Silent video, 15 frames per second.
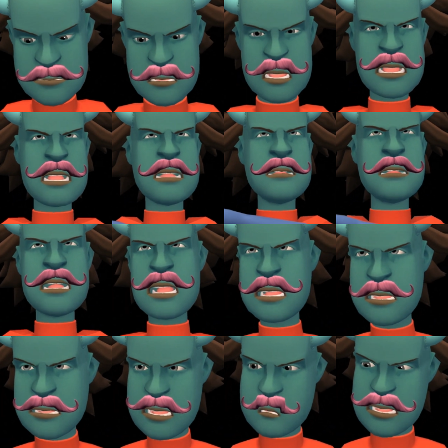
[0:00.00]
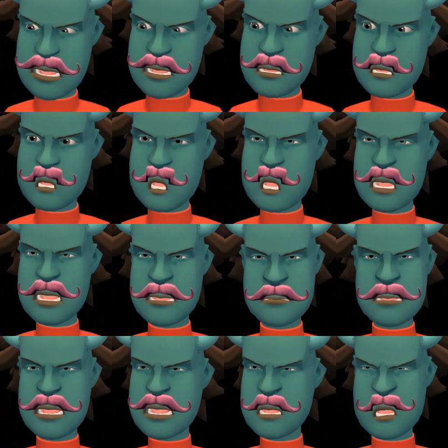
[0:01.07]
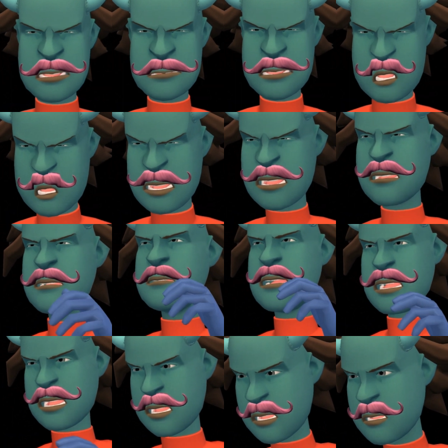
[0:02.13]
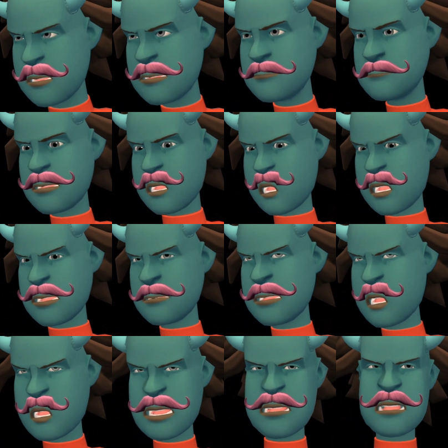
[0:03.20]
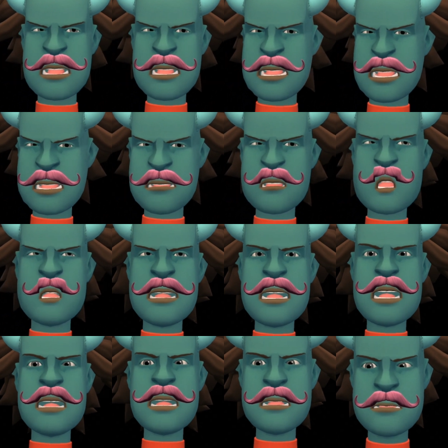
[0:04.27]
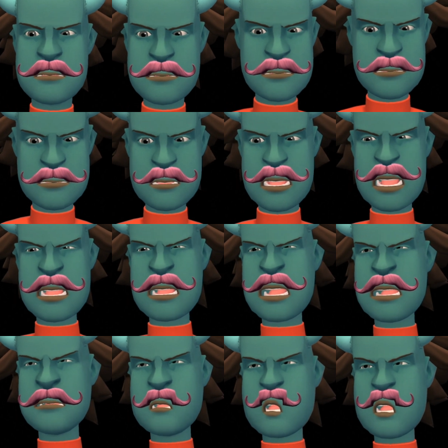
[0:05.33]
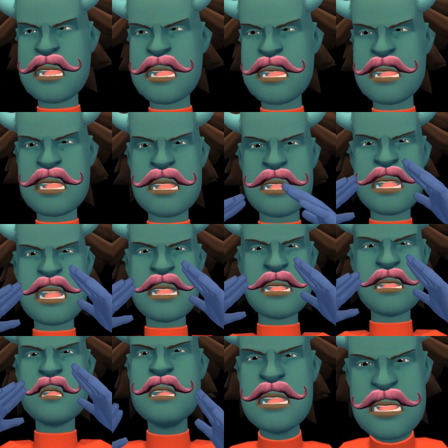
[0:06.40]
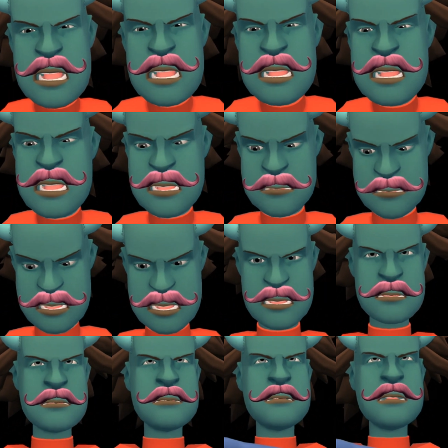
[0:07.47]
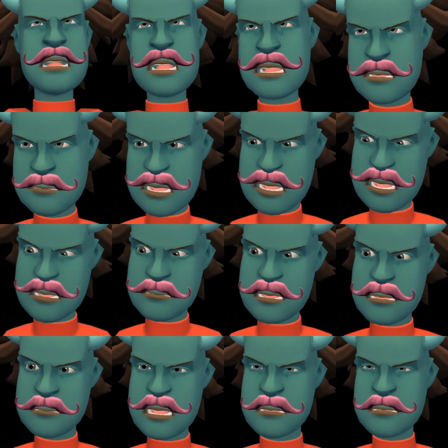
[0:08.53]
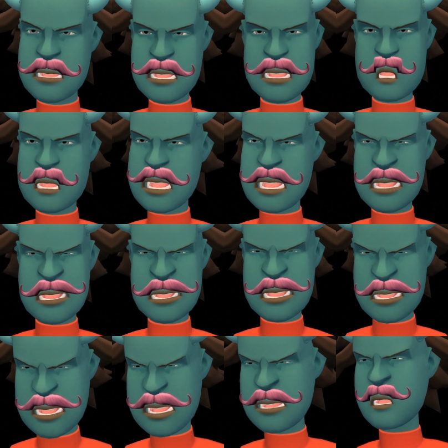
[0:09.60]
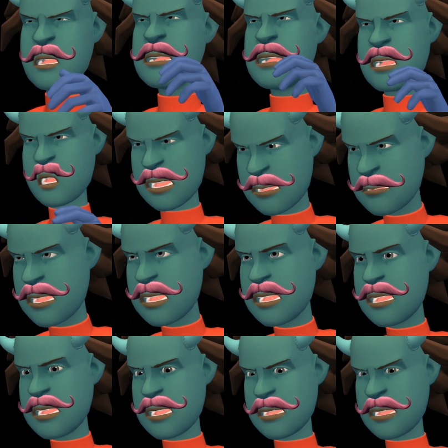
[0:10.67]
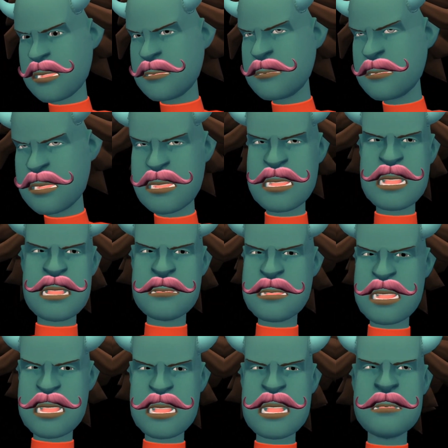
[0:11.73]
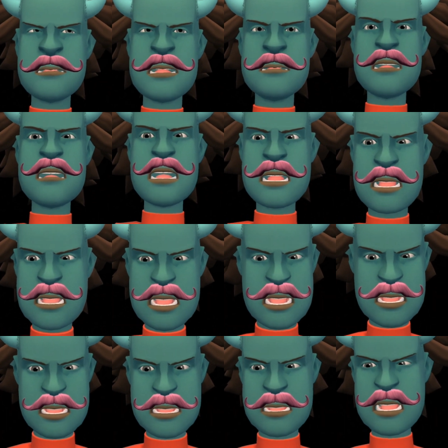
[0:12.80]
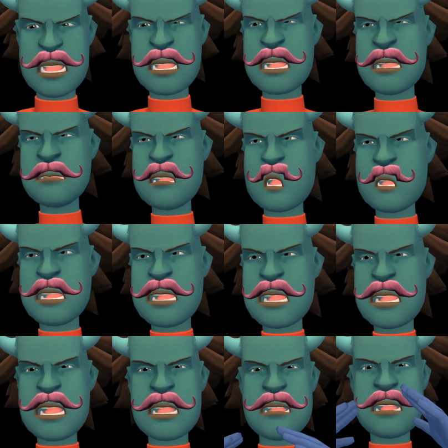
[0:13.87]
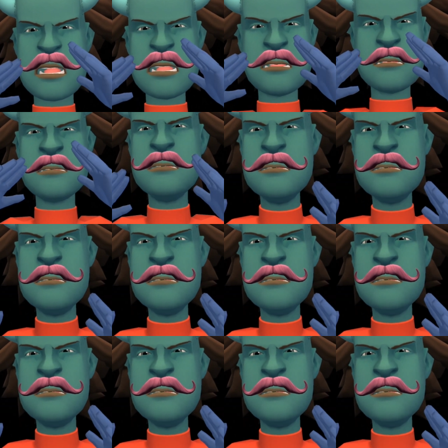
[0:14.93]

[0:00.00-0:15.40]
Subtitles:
We can see that human no longer depends on the power of prayers, but on the power of drugs for healing. With these demonic syringes loaded in the ships, contaminate people's blood with these syringes while doing blood tests, and recommend them some of these drugs in the ship for healthy living.